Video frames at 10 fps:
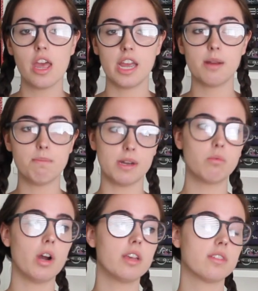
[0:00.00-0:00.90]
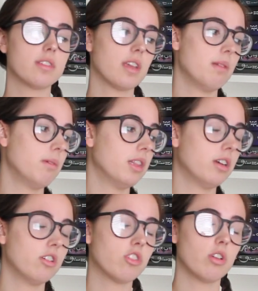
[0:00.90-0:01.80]
It had been a while since I had been
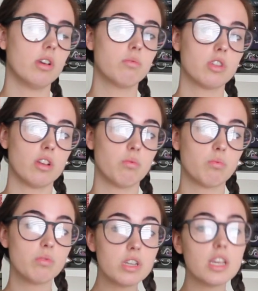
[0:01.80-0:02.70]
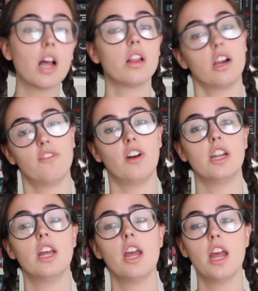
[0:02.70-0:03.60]
there, so it was really a lot of
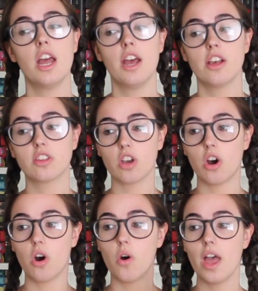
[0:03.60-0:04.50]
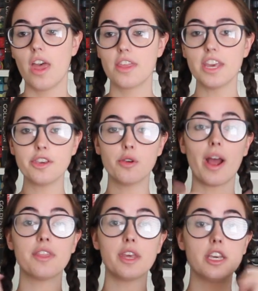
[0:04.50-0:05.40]
fun. So thank you,
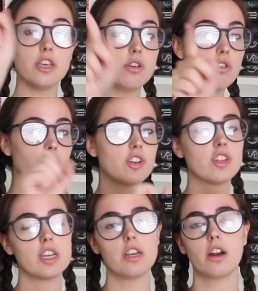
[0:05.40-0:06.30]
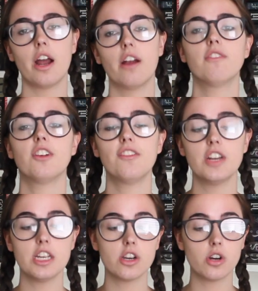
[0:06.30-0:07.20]
and thank you for sticking around for the
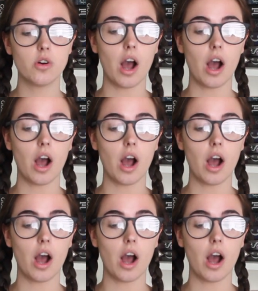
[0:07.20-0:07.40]
video.